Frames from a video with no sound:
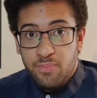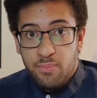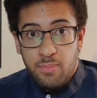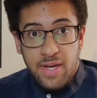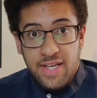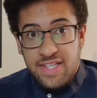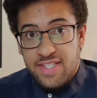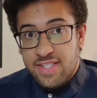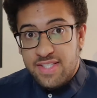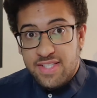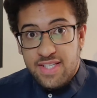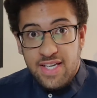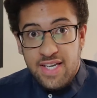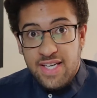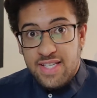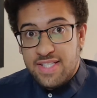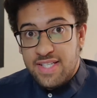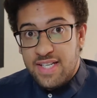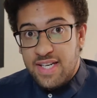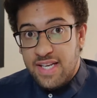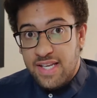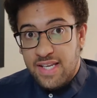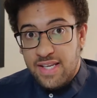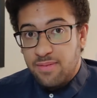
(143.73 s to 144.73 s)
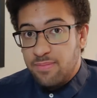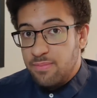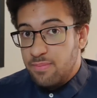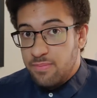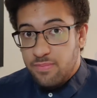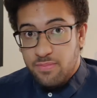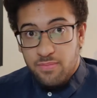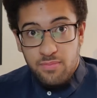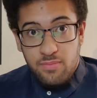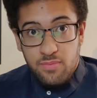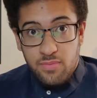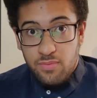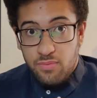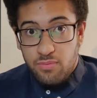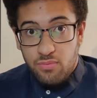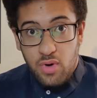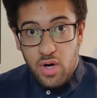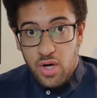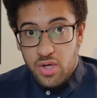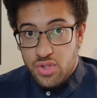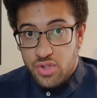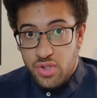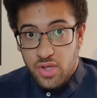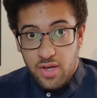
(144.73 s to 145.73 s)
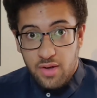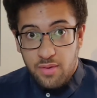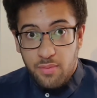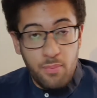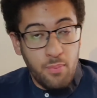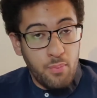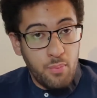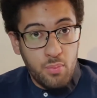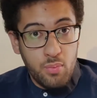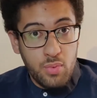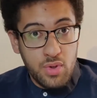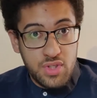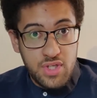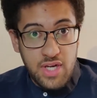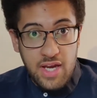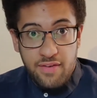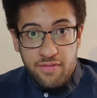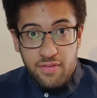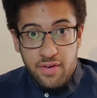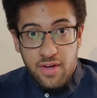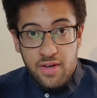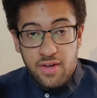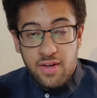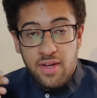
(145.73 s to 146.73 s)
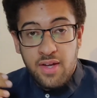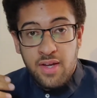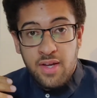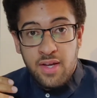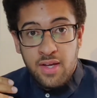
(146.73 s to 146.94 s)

Places in Italy, Russia, whichever,